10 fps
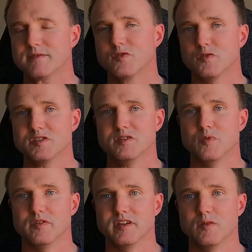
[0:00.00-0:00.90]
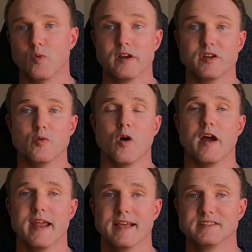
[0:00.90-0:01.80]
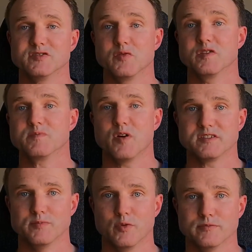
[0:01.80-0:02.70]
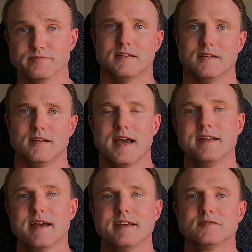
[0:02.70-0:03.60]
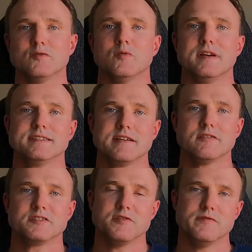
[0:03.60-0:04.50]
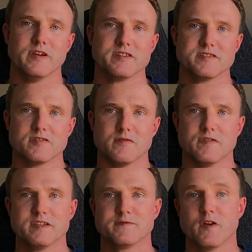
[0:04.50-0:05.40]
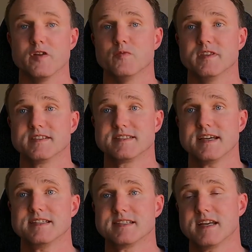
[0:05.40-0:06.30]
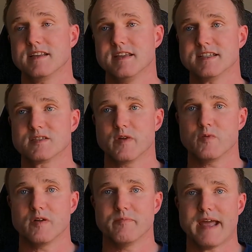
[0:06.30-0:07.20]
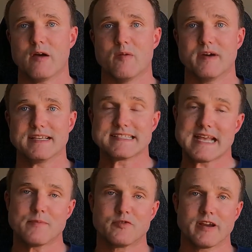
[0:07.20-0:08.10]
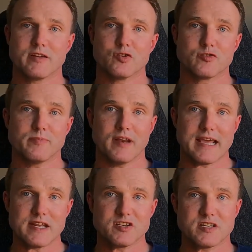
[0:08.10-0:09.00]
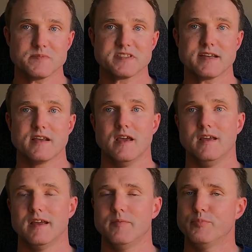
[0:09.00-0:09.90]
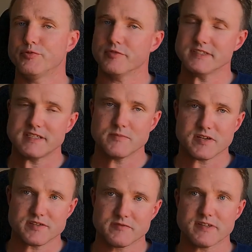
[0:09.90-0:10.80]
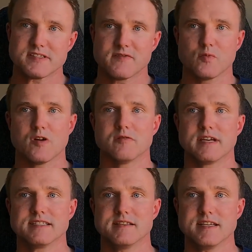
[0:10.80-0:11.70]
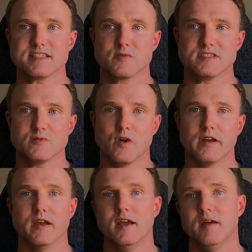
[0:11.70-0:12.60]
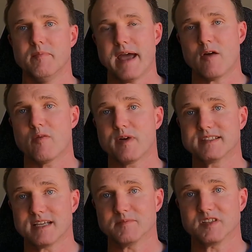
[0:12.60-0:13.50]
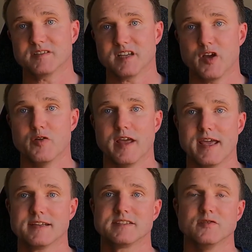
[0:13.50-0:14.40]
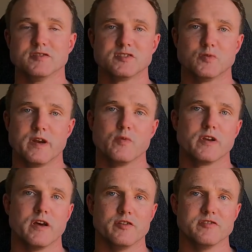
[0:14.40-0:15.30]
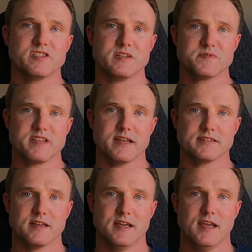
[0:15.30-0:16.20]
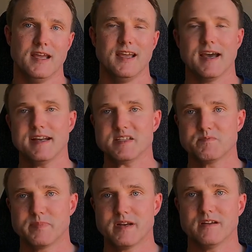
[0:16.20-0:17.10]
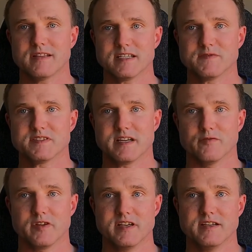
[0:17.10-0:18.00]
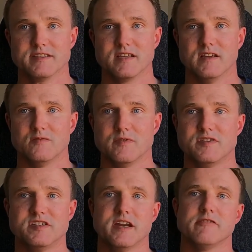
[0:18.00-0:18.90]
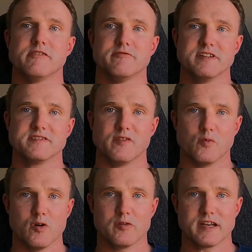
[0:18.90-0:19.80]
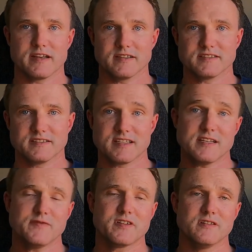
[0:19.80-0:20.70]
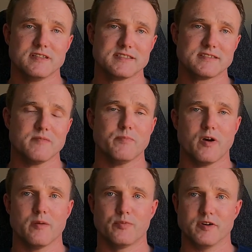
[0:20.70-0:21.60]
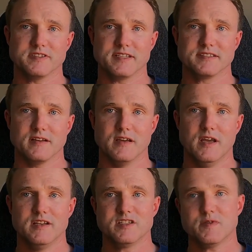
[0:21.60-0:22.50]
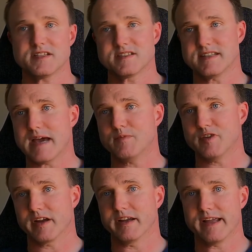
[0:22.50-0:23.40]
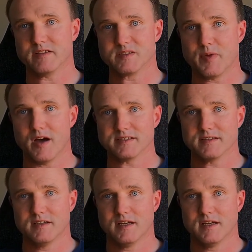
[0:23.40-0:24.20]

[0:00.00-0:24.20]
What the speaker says: of course you want the One UI as soon as possible. And as always, there are two versions of this phone, with the States getting the S21 powered by the Snapdragon 888 chipset, and pretty much the rest of the world getting the S21 powered by Samsung's own Exynos 2100 chipset. And it's been like this for several years, with generally the rest of the world getting a significantly subpar processor to its Snapdragon counterpart.